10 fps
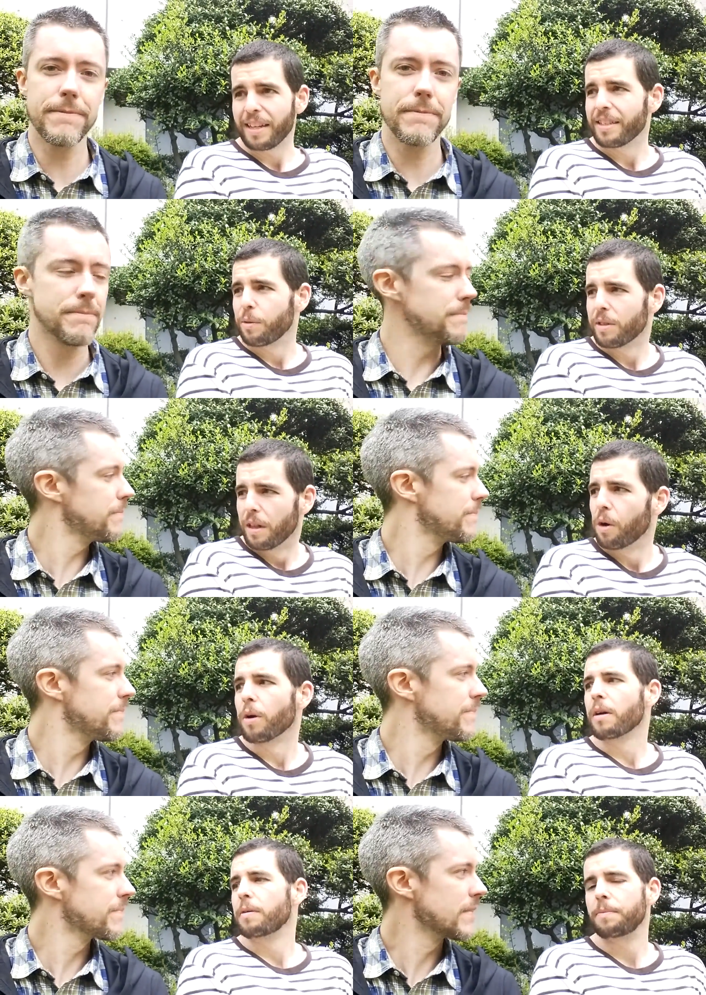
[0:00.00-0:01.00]
Speaker 1: guessed it was
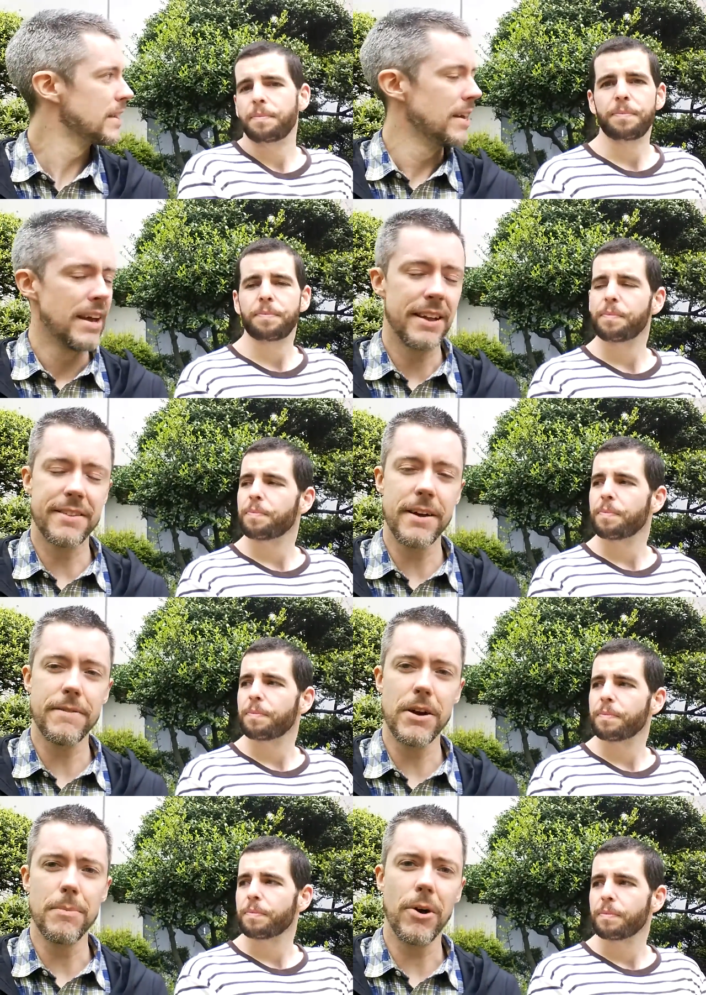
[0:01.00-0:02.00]
lower. It's not
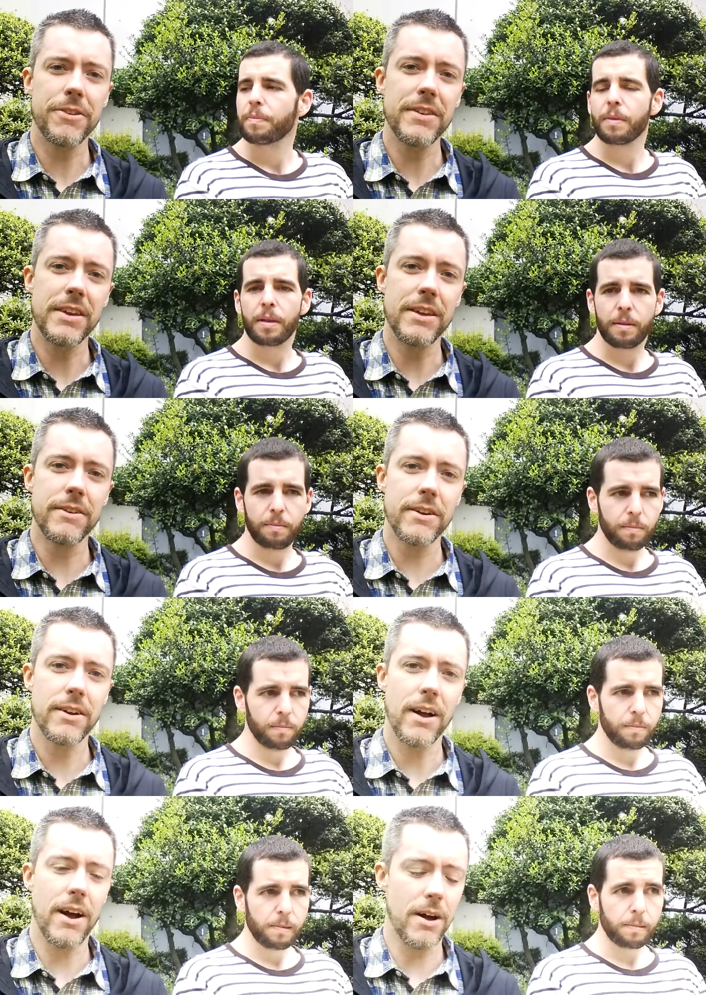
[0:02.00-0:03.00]
very malty
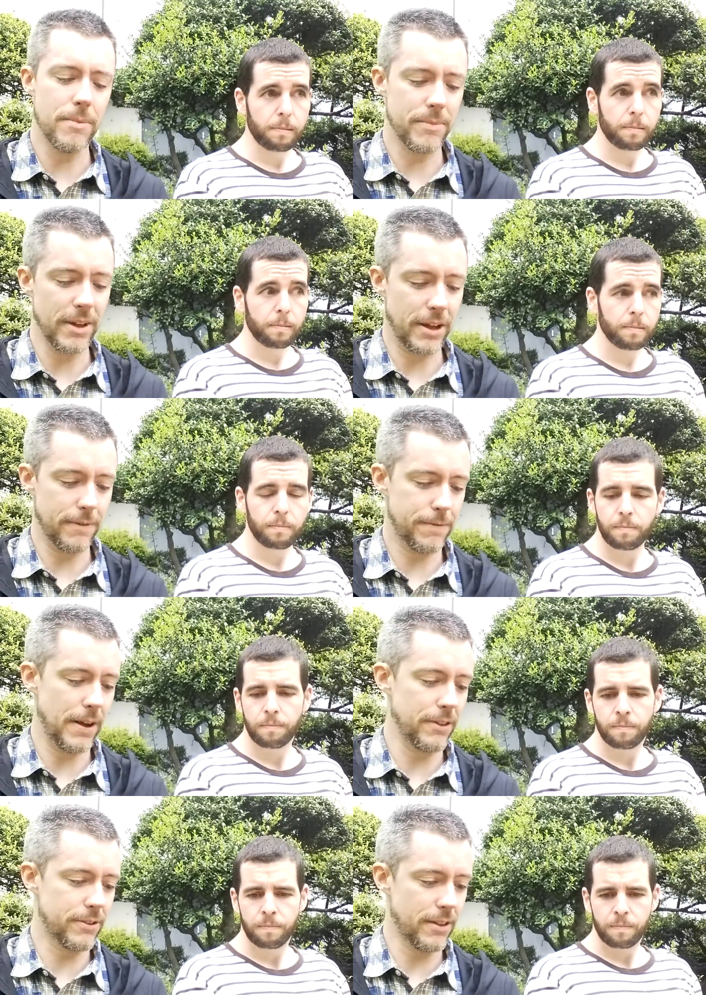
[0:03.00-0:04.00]
either. Um, like if
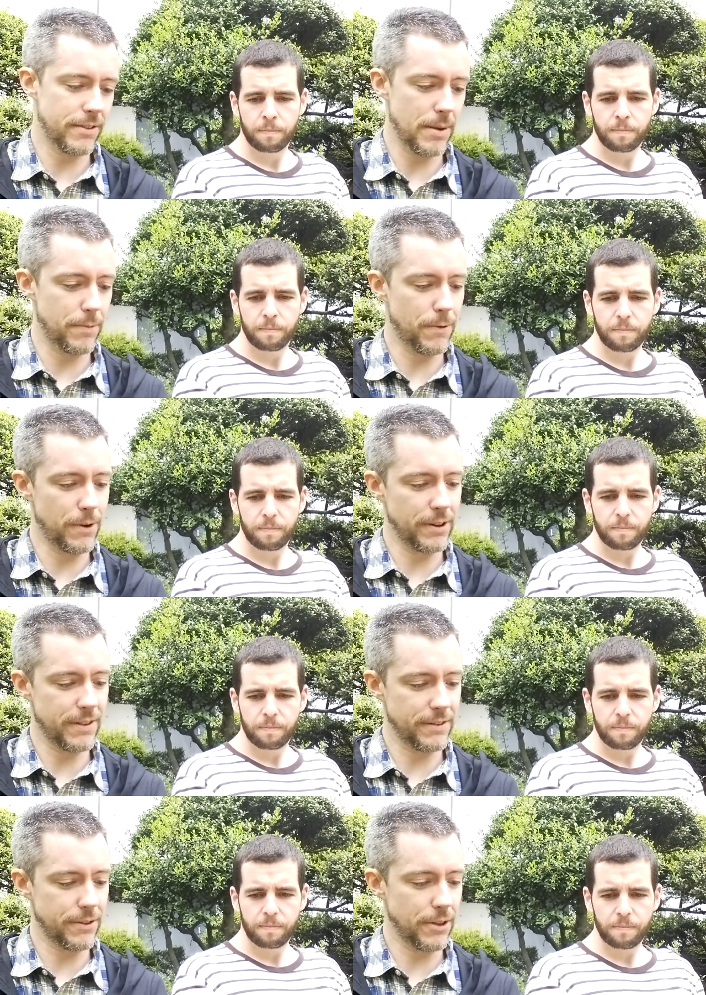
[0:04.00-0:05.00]
I looked on the side before and it
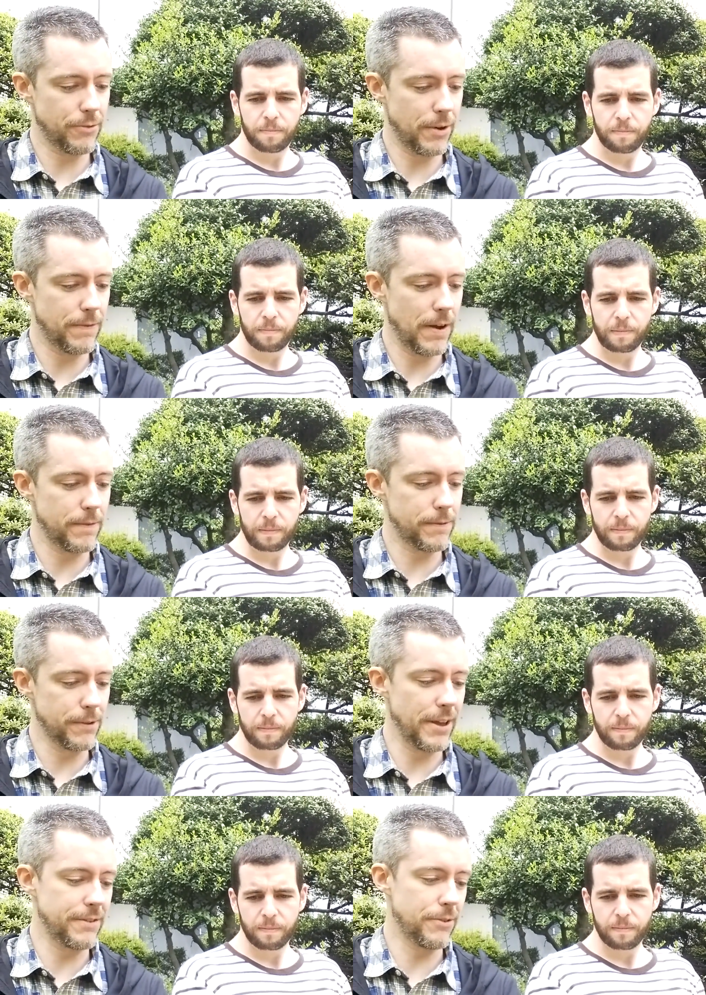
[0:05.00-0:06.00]
said it's only 25 or
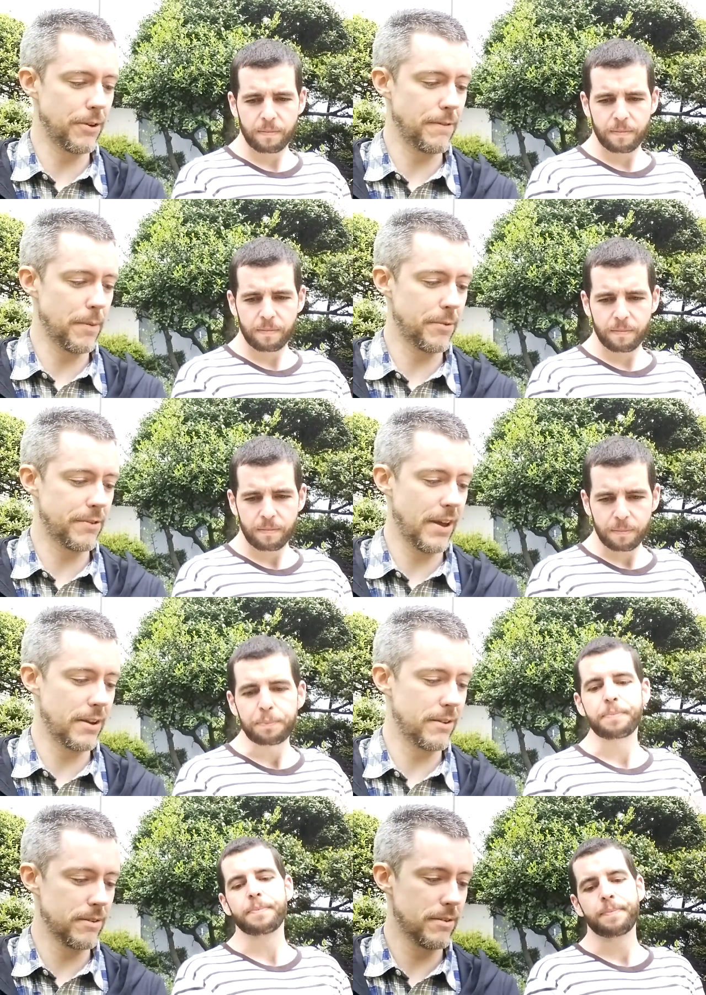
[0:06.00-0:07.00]
less than 25 percent
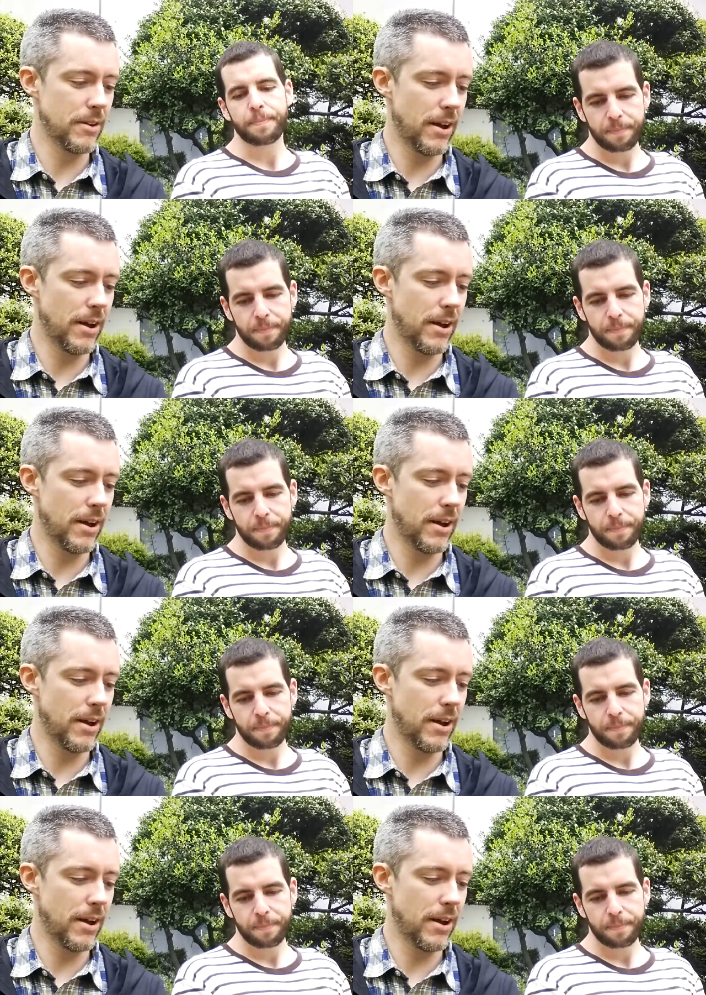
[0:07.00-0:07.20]
mm.